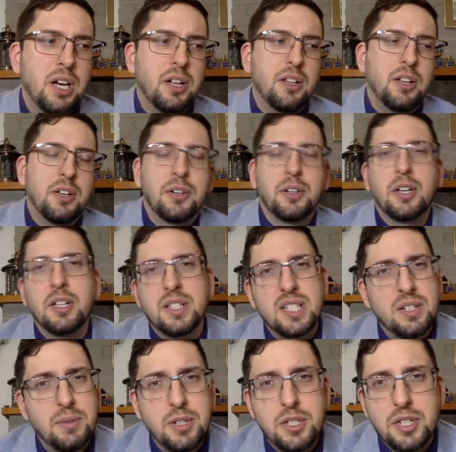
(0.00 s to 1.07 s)
all other
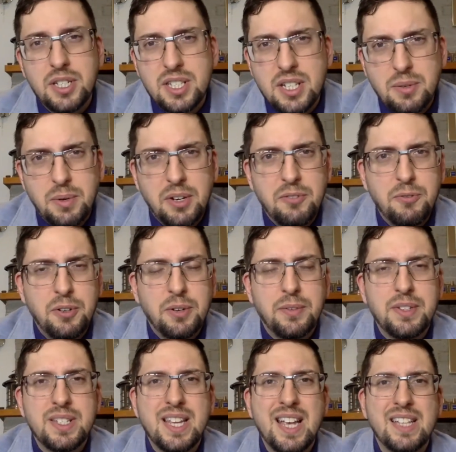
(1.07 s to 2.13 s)
consideration, it's a great
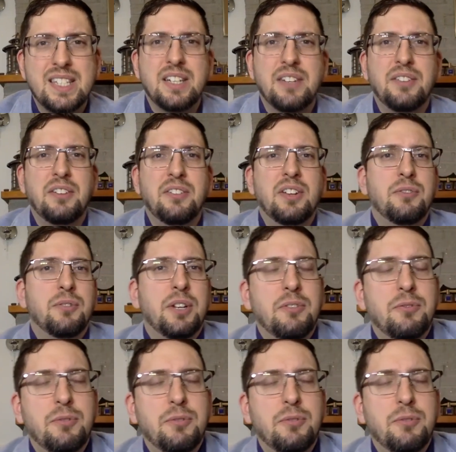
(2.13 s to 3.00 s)
fragrance as an everyday